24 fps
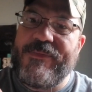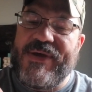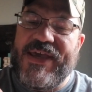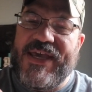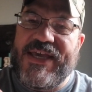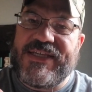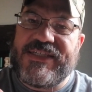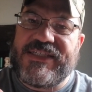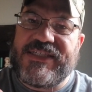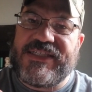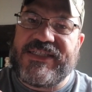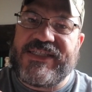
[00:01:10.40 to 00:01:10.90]

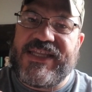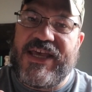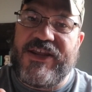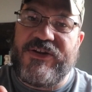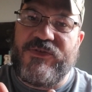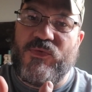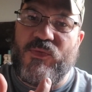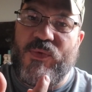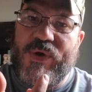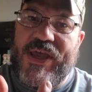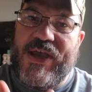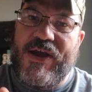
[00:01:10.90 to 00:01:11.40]
is
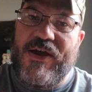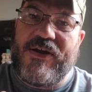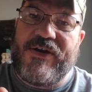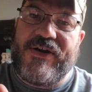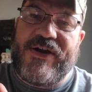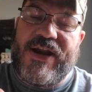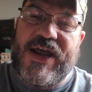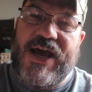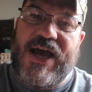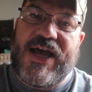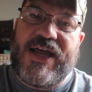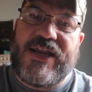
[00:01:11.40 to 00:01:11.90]
that we are
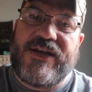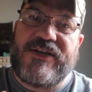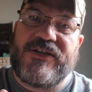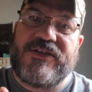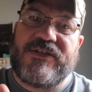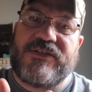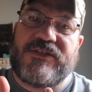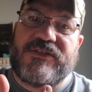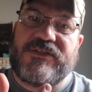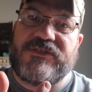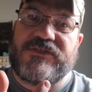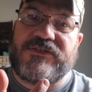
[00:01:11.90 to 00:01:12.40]
not
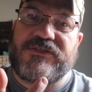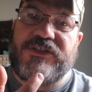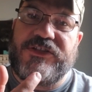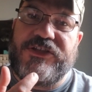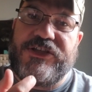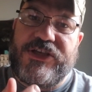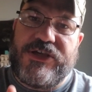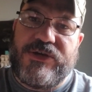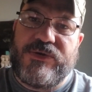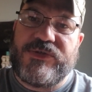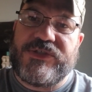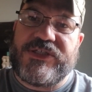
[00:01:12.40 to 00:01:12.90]

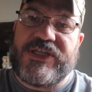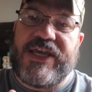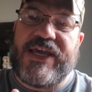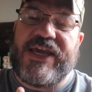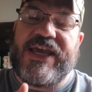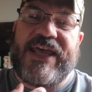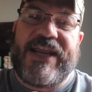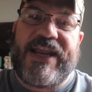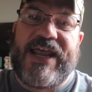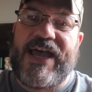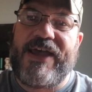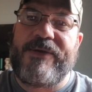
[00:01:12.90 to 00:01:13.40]
using,
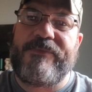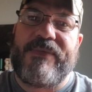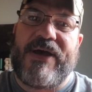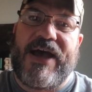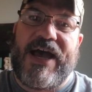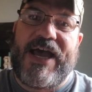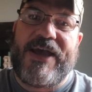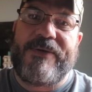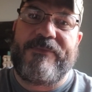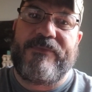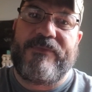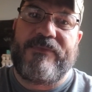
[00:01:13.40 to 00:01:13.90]
and
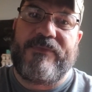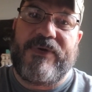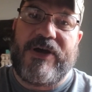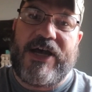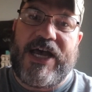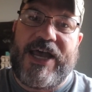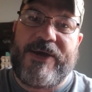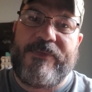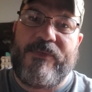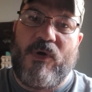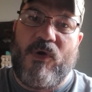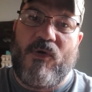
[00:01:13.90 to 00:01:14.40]
I'm
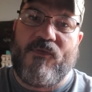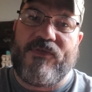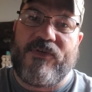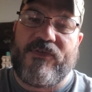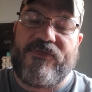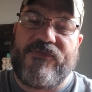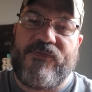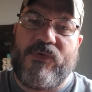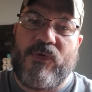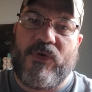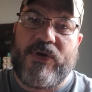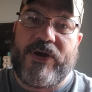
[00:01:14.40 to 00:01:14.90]
over
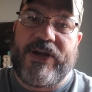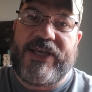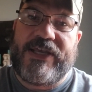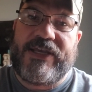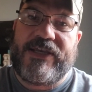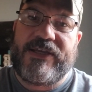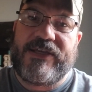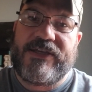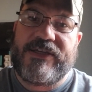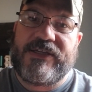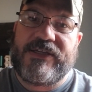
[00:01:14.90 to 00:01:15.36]
40,